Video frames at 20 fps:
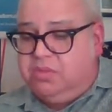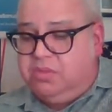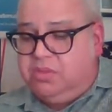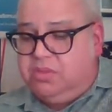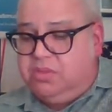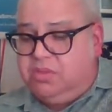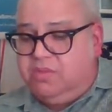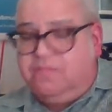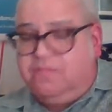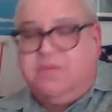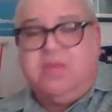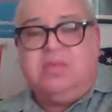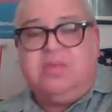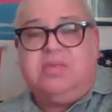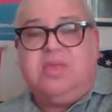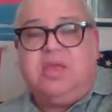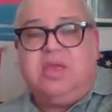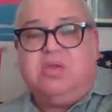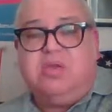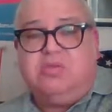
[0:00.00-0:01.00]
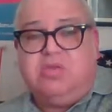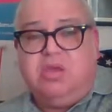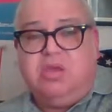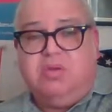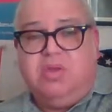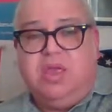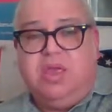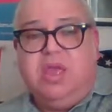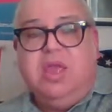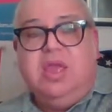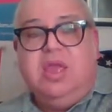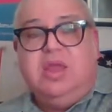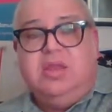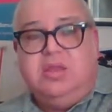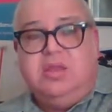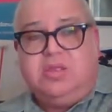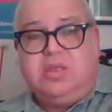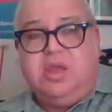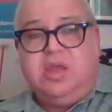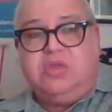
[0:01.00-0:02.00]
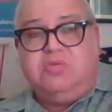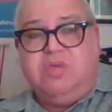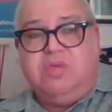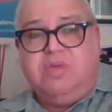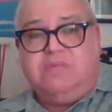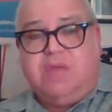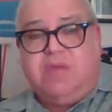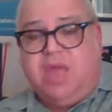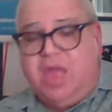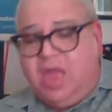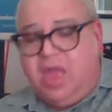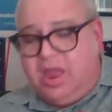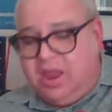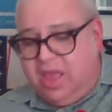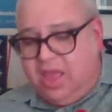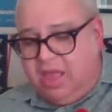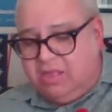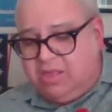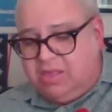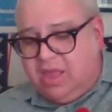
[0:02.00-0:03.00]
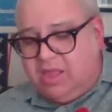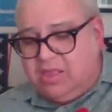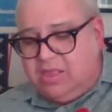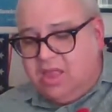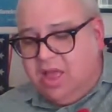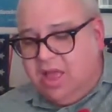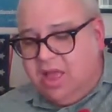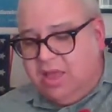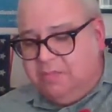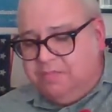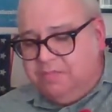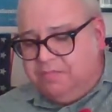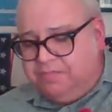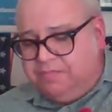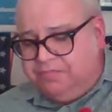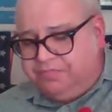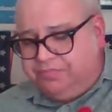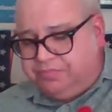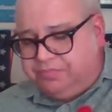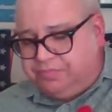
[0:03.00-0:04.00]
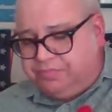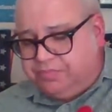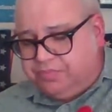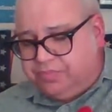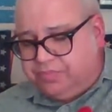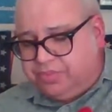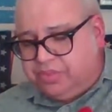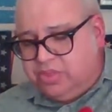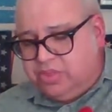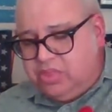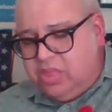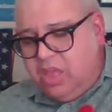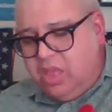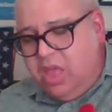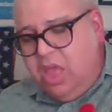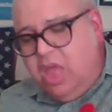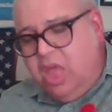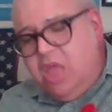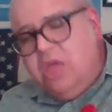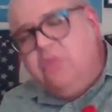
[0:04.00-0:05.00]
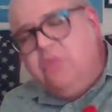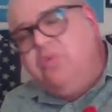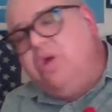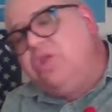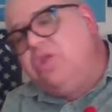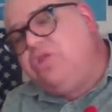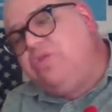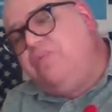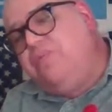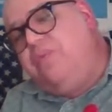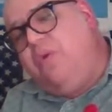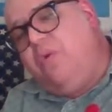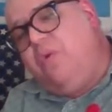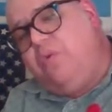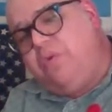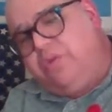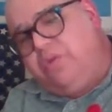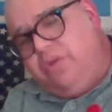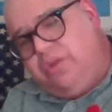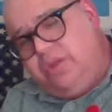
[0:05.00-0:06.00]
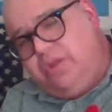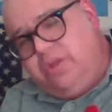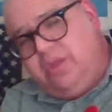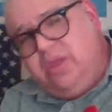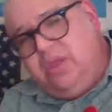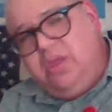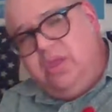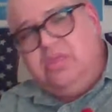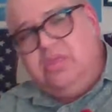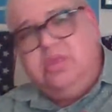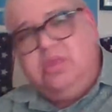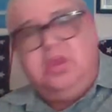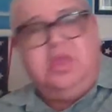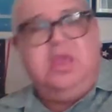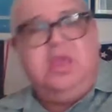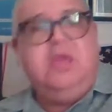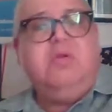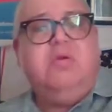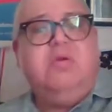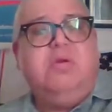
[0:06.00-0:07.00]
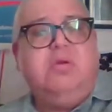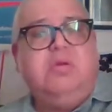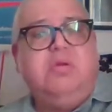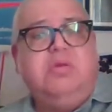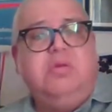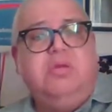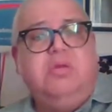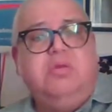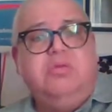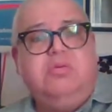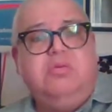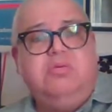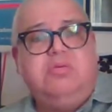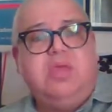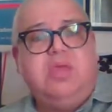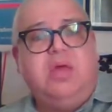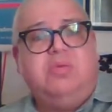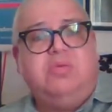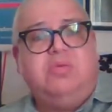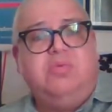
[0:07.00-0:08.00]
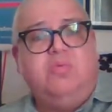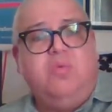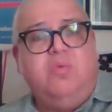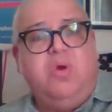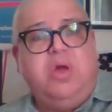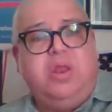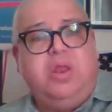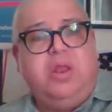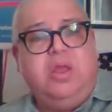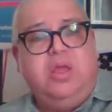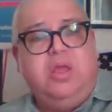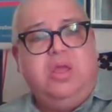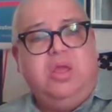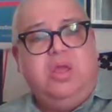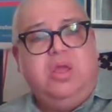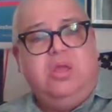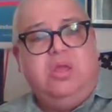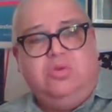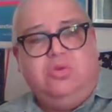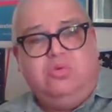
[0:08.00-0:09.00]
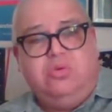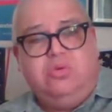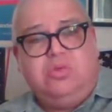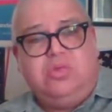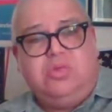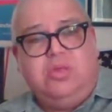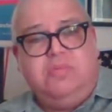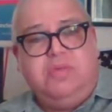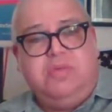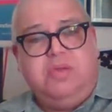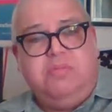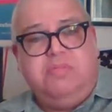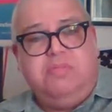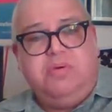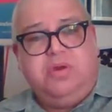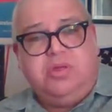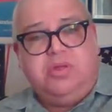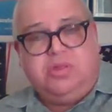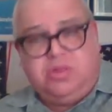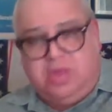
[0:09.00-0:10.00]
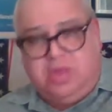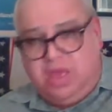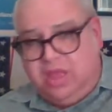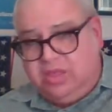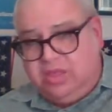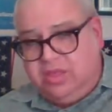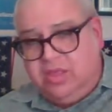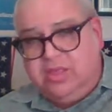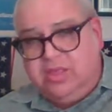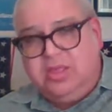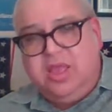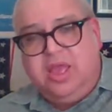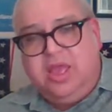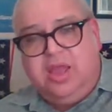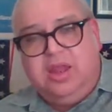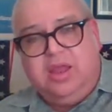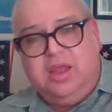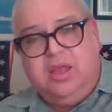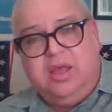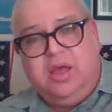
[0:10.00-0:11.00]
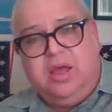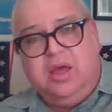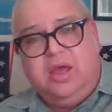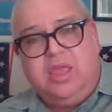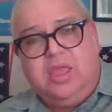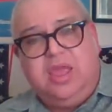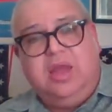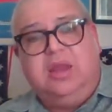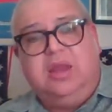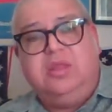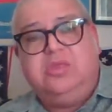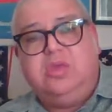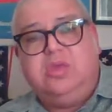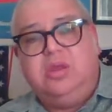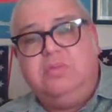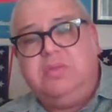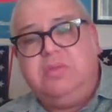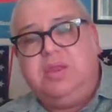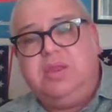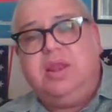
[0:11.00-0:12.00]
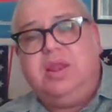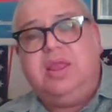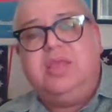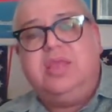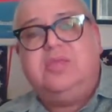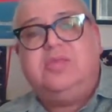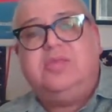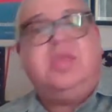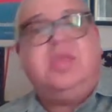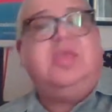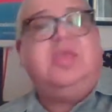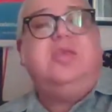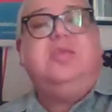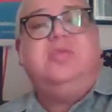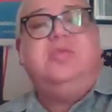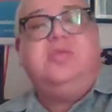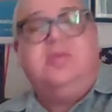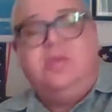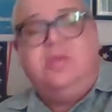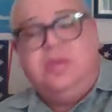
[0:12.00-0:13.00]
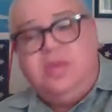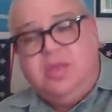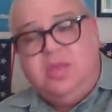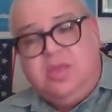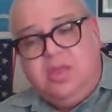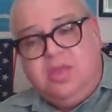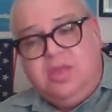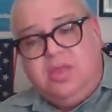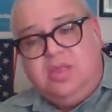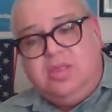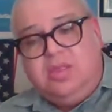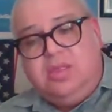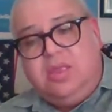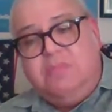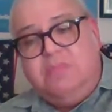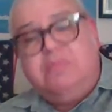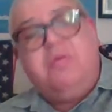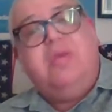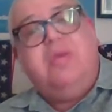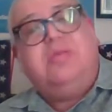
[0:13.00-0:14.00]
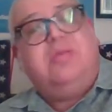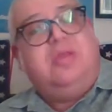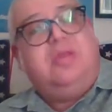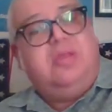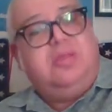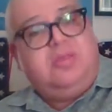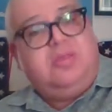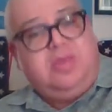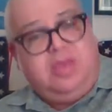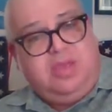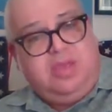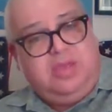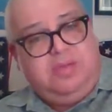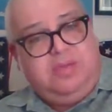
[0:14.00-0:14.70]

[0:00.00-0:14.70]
defense secretary this country ever had at that time. Rush forward to the year 2001. George W. Bush, as I said, illegitimately seized the presidency